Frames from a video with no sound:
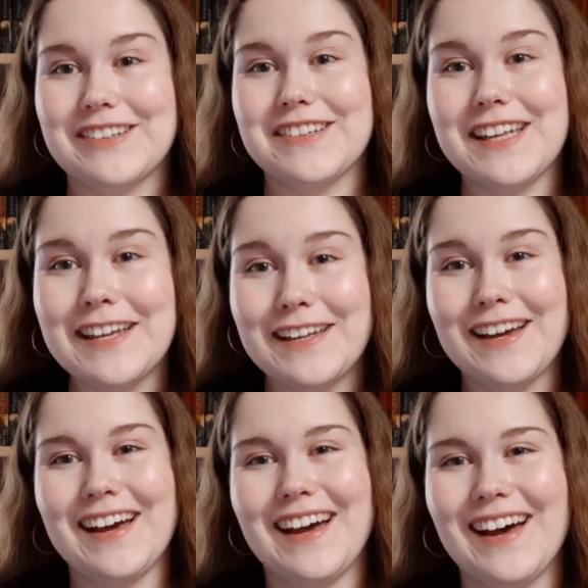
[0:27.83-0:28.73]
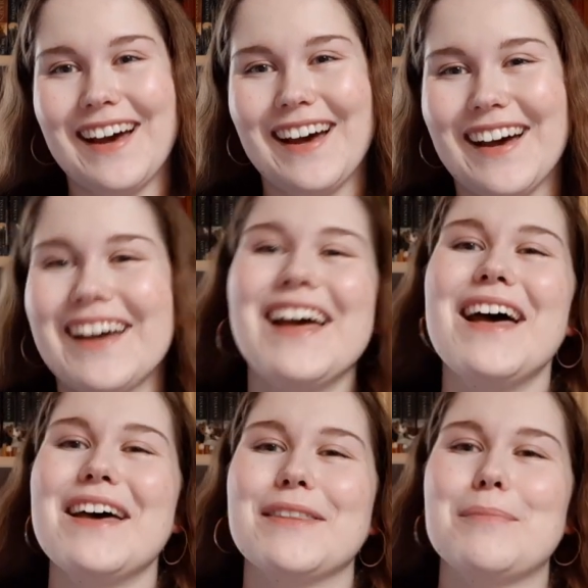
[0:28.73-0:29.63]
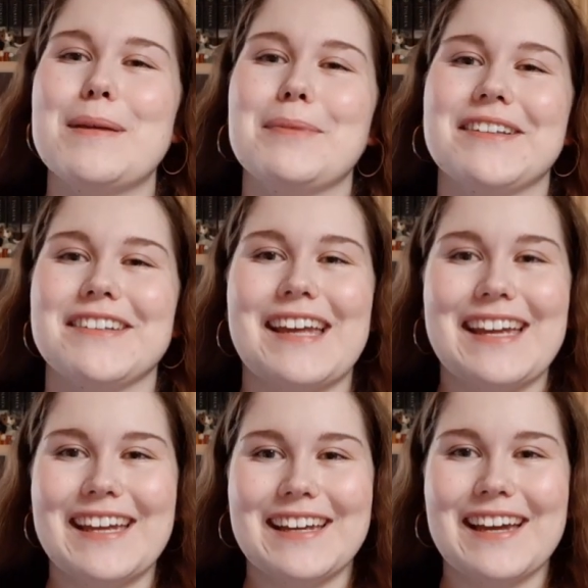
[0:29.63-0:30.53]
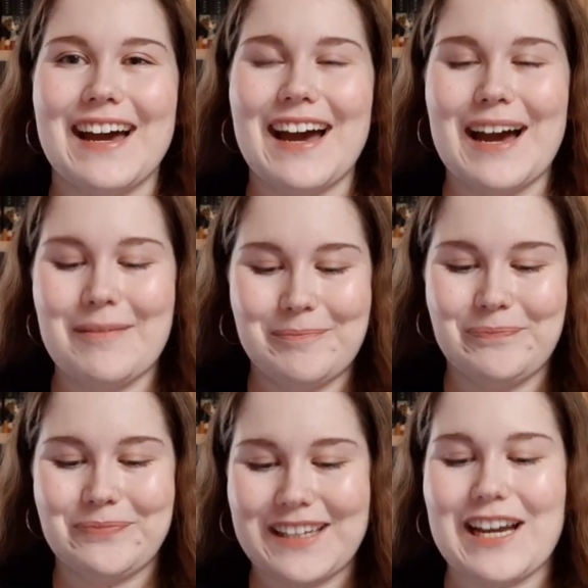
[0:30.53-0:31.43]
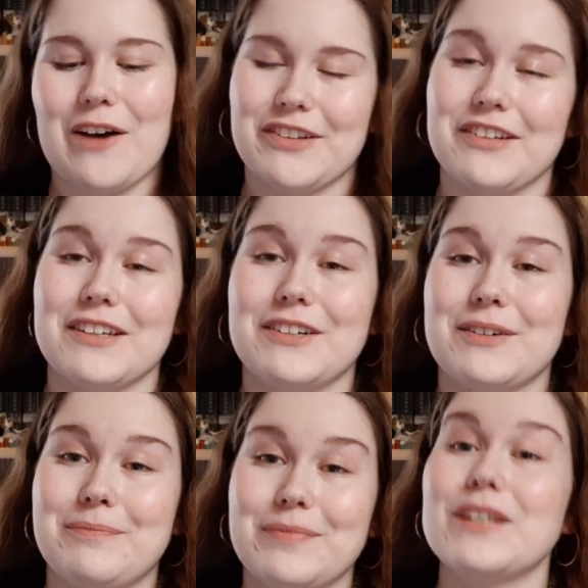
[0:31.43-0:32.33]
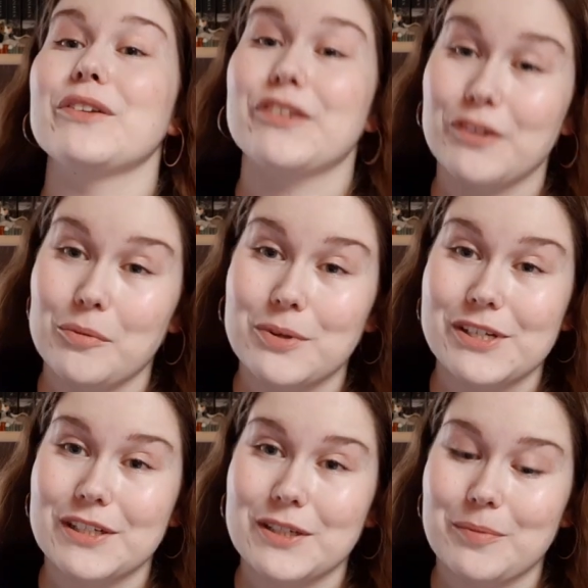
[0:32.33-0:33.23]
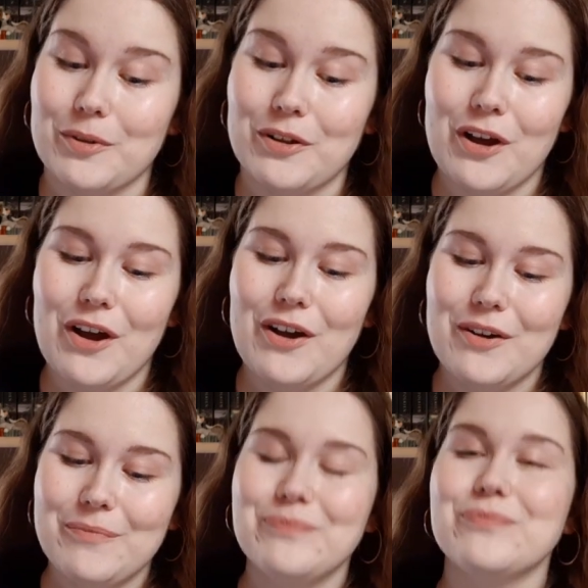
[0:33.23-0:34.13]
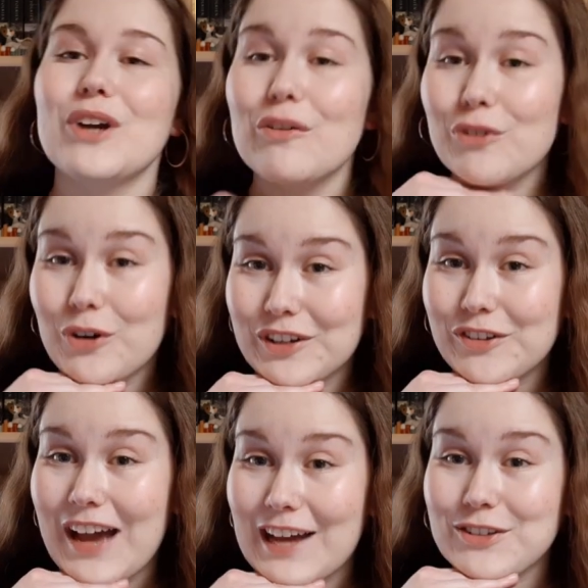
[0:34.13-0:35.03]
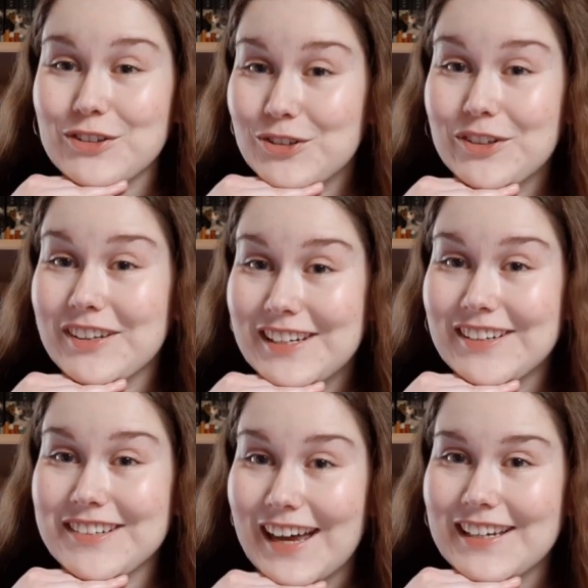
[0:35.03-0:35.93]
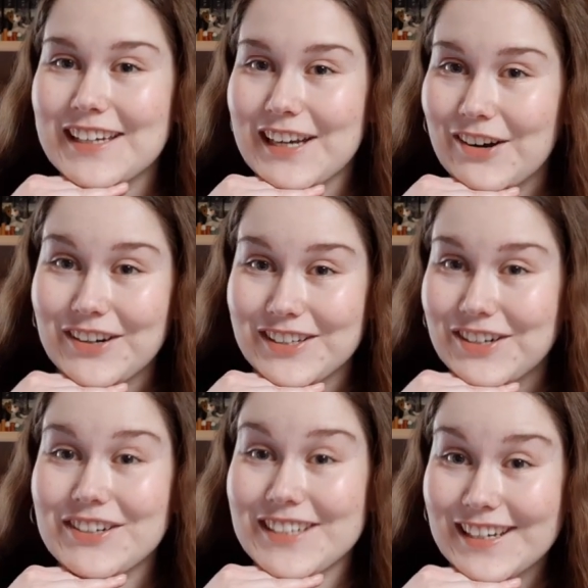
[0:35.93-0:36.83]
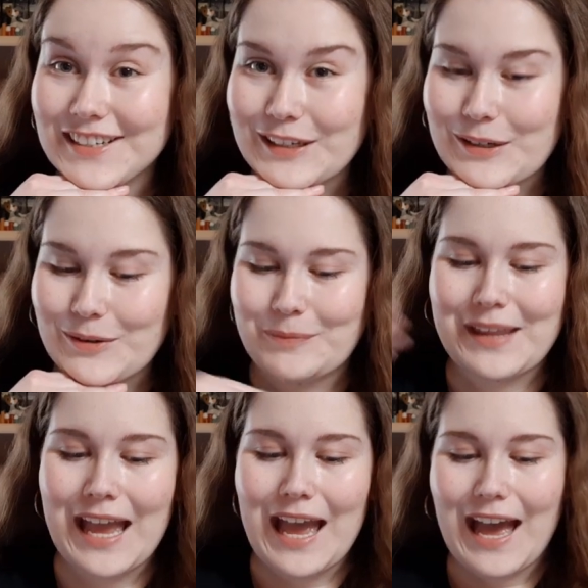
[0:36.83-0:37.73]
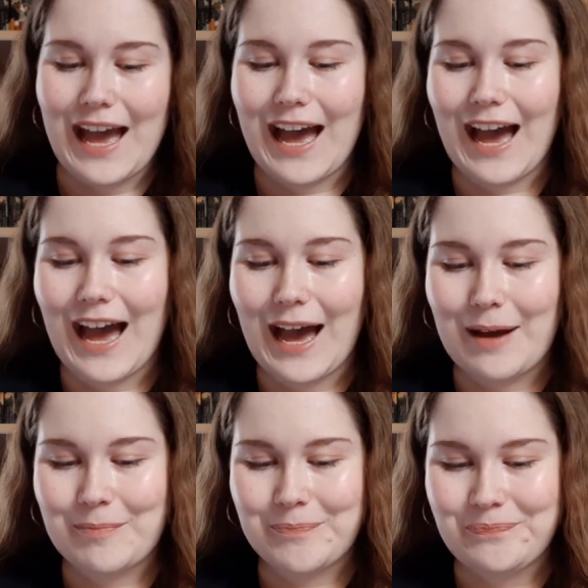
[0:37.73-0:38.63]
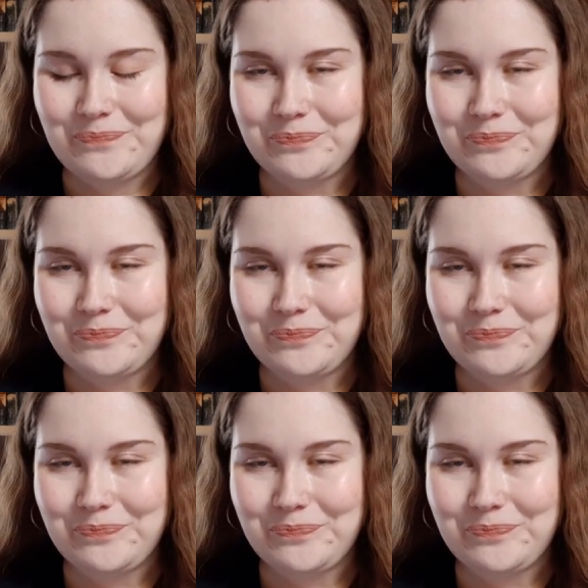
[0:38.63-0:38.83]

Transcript: see the people saying, um, Counselor, you're so predictable. Of course, you had to choose a Tiste Andii character, didn't you? Um,